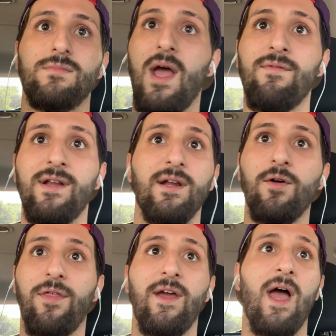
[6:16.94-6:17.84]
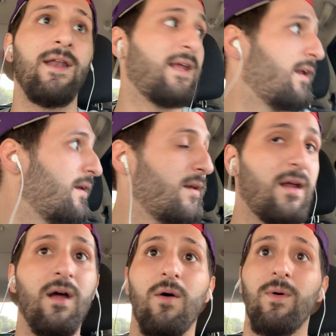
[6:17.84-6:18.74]
every single thing I needed.
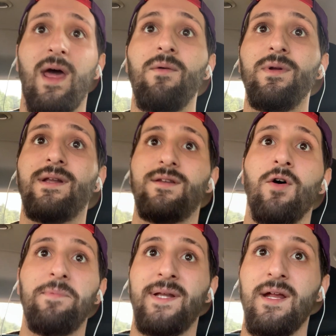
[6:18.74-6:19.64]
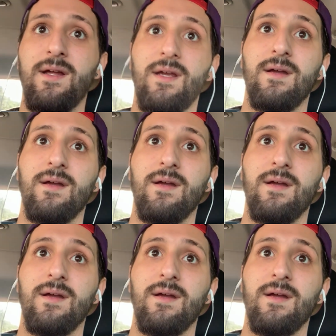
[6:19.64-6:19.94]
When I was dope sick,